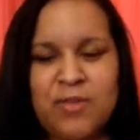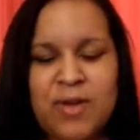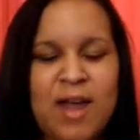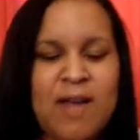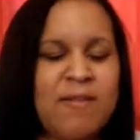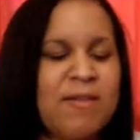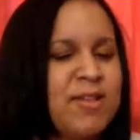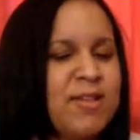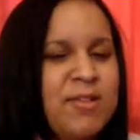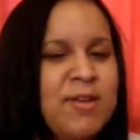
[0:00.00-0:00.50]

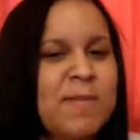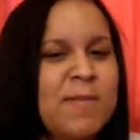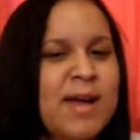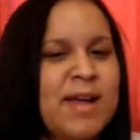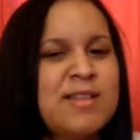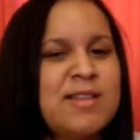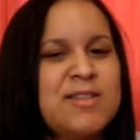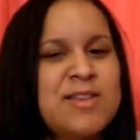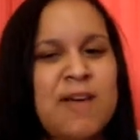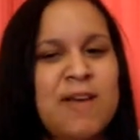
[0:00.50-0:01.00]
Every 3
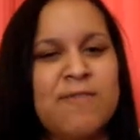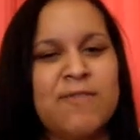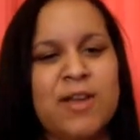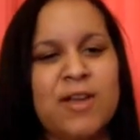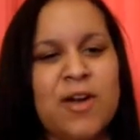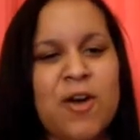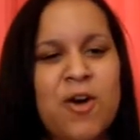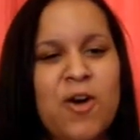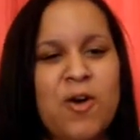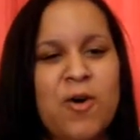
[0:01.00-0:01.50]
months you have to
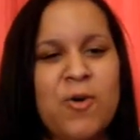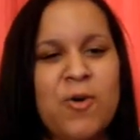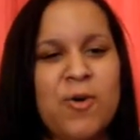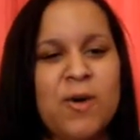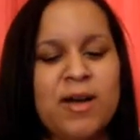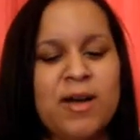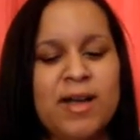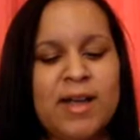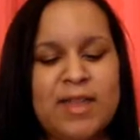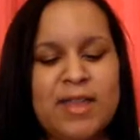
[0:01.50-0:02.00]

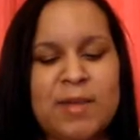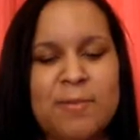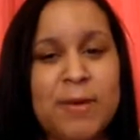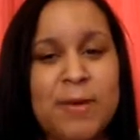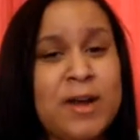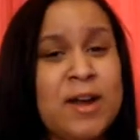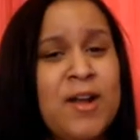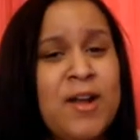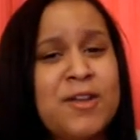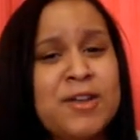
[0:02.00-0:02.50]
go either
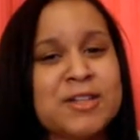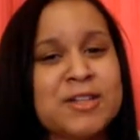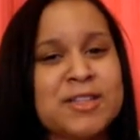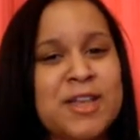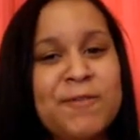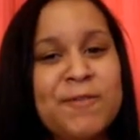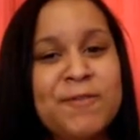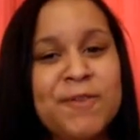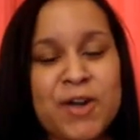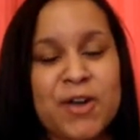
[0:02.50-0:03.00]
put it on
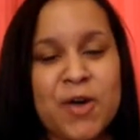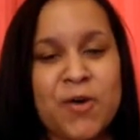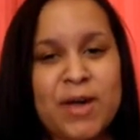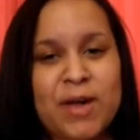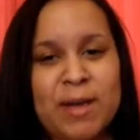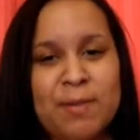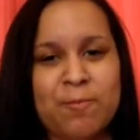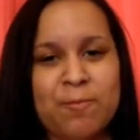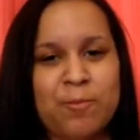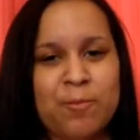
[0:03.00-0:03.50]
yourself or go
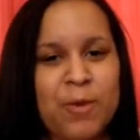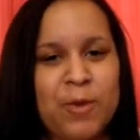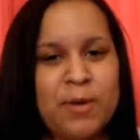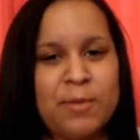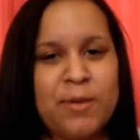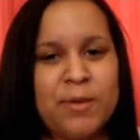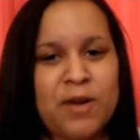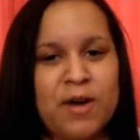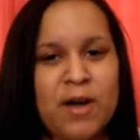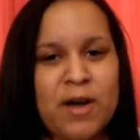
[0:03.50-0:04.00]
get
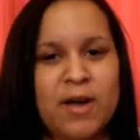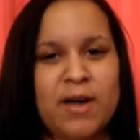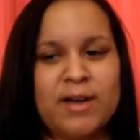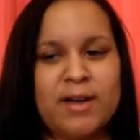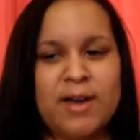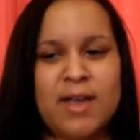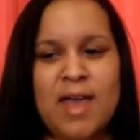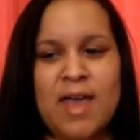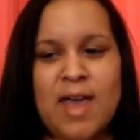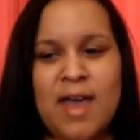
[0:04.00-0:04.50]
one put
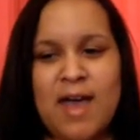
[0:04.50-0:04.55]
on.